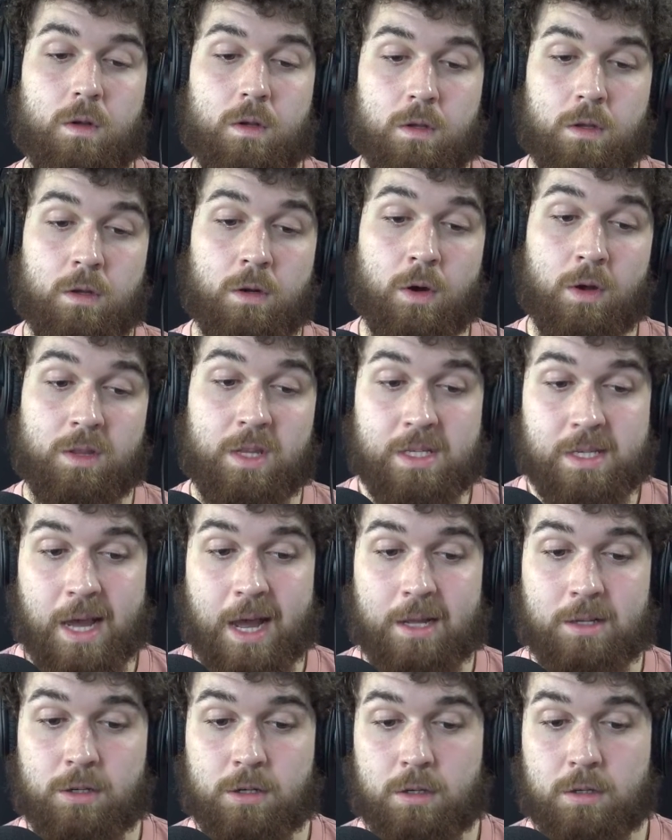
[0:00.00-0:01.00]
you know, these
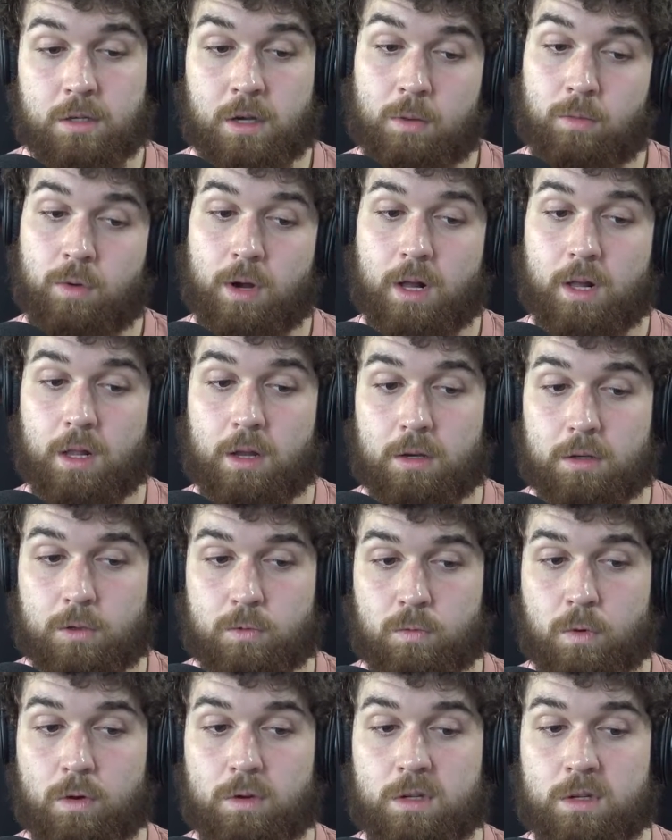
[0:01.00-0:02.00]
odds are somewhat
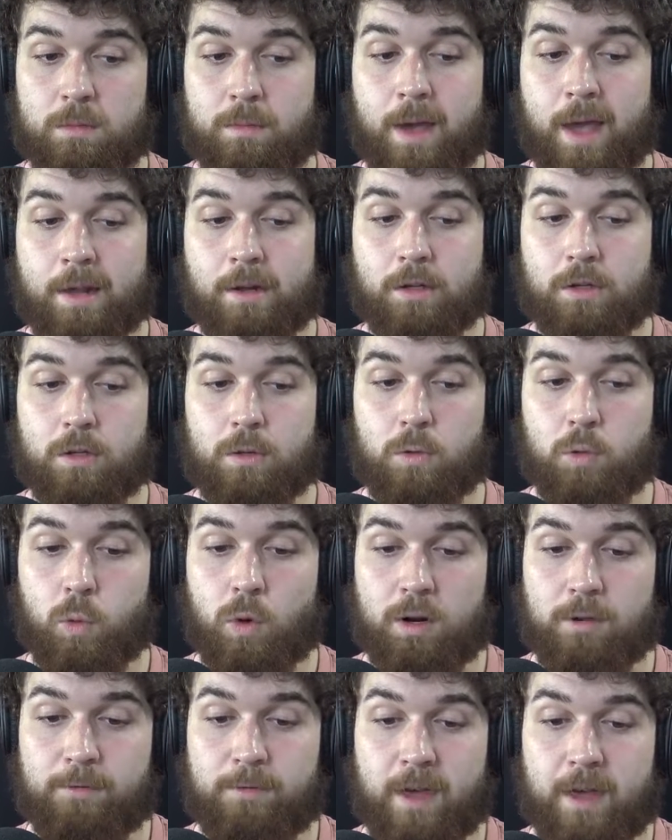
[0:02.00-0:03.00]
close. Rose is a minus
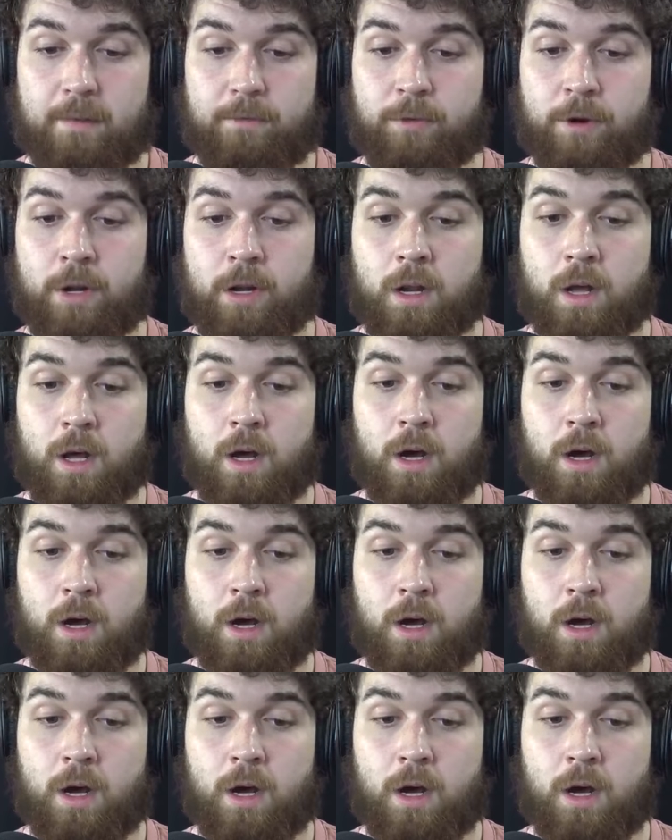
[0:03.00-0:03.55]
220 favorite.